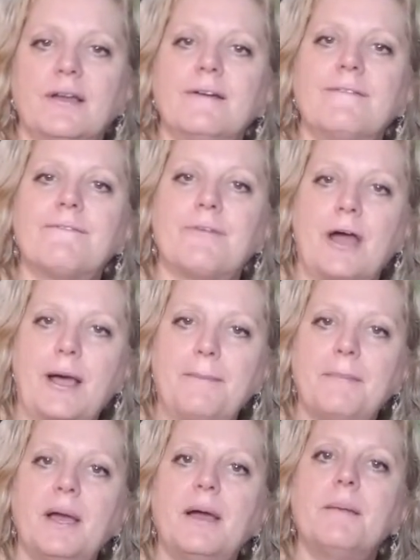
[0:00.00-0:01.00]

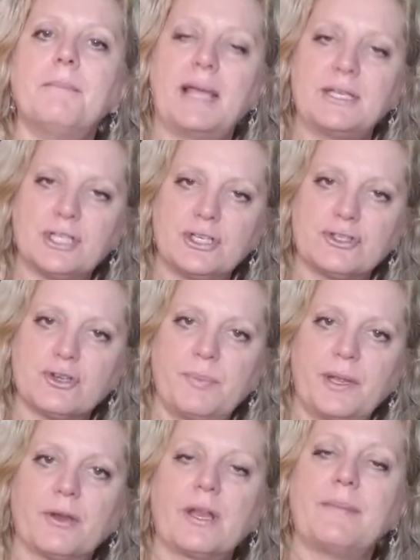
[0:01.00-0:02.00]
from my ginger
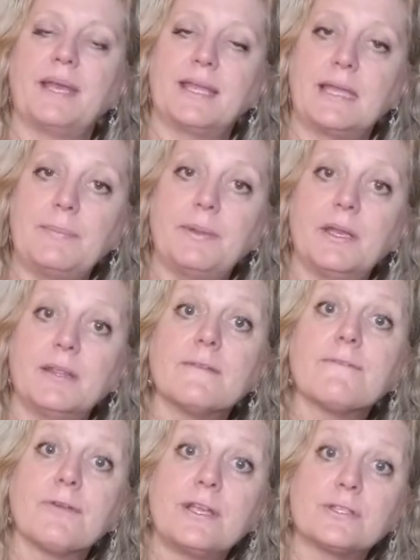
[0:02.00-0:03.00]
beer, and I'm going to keep it in the
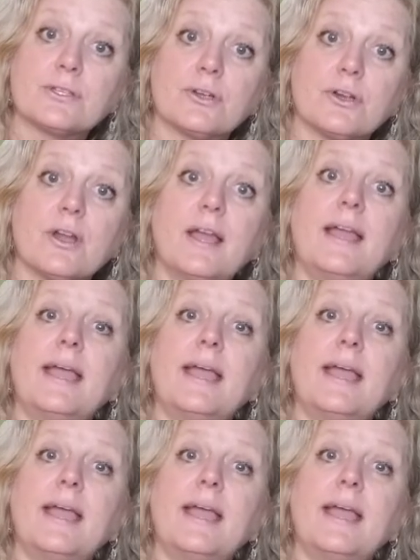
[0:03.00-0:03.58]
freezer.